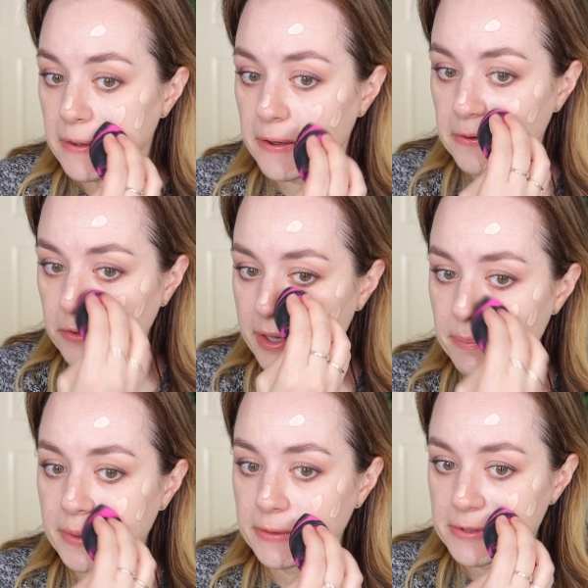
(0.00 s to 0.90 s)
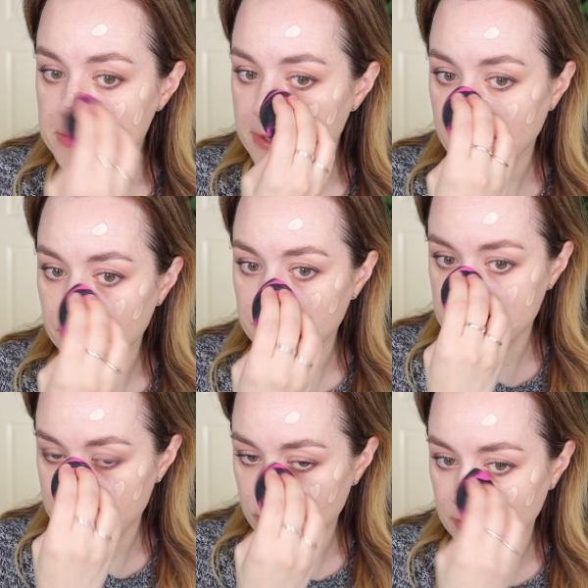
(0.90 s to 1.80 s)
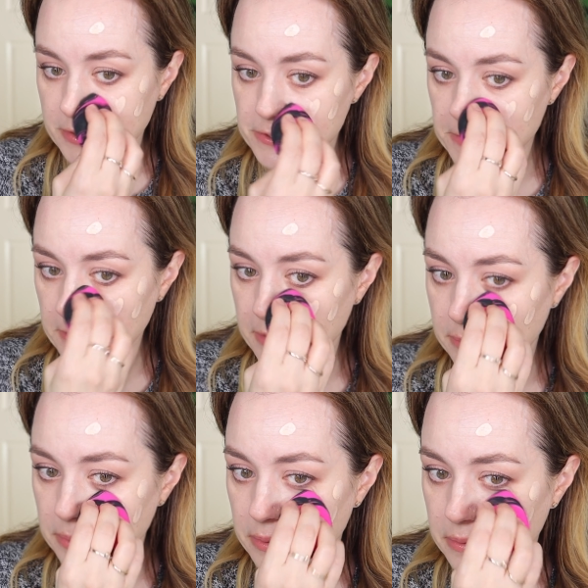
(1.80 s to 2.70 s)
And you can build this up, this foundation up.